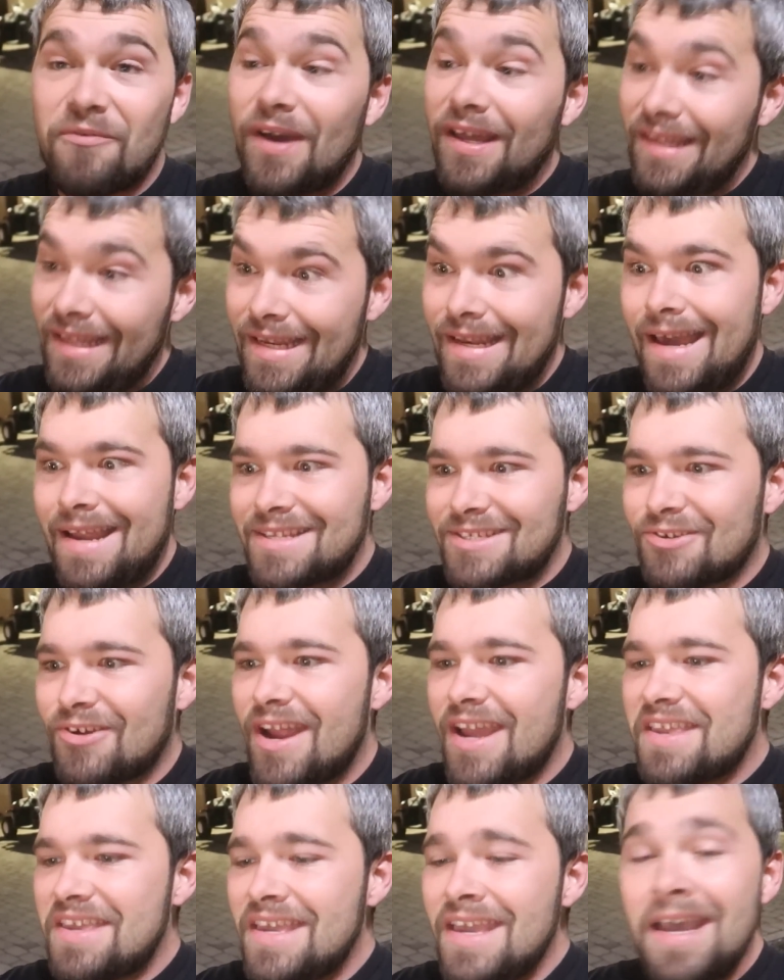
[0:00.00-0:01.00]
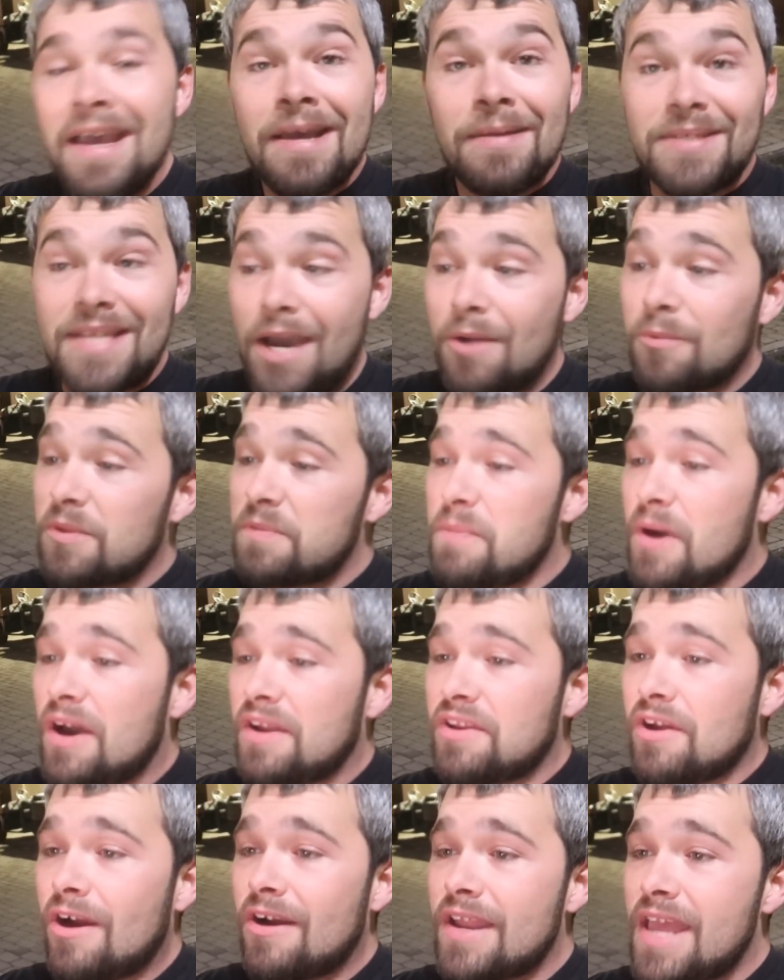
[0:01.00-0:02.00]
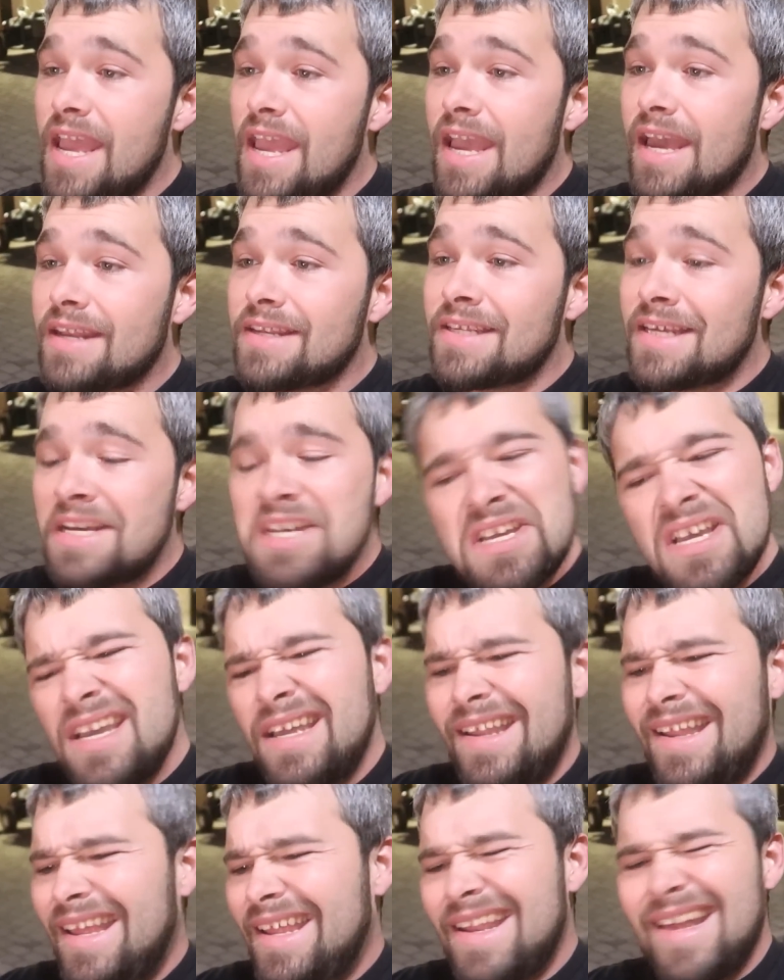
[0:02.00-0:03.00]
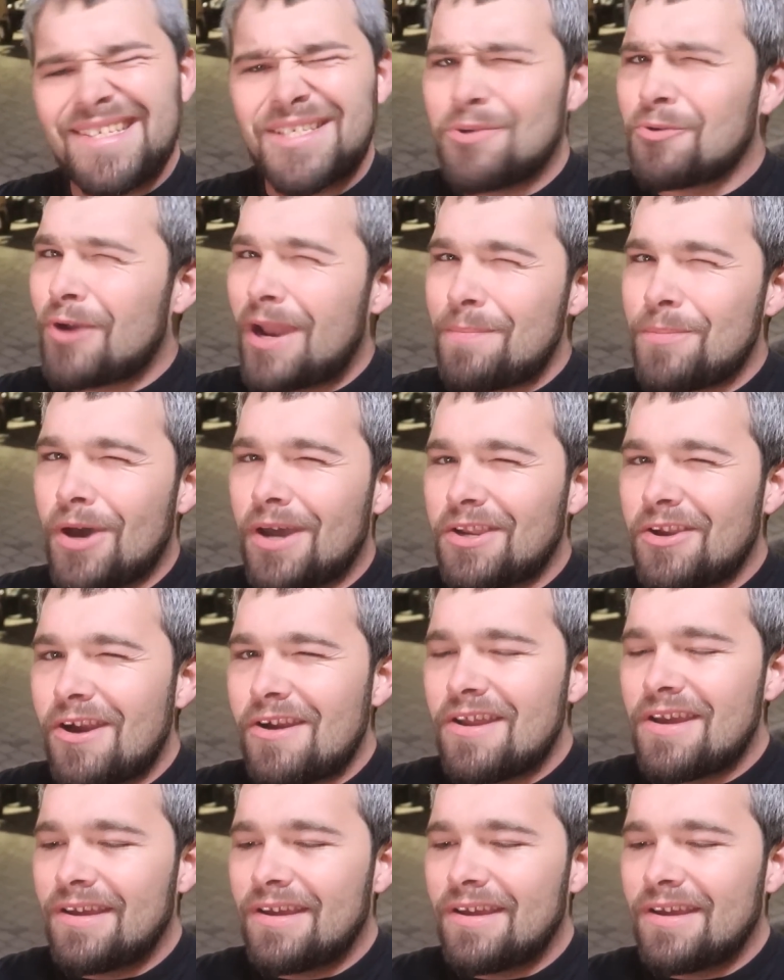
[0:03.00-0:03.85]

finally not as scraggy, Down with Pawniard and eh, not so great Pawniard.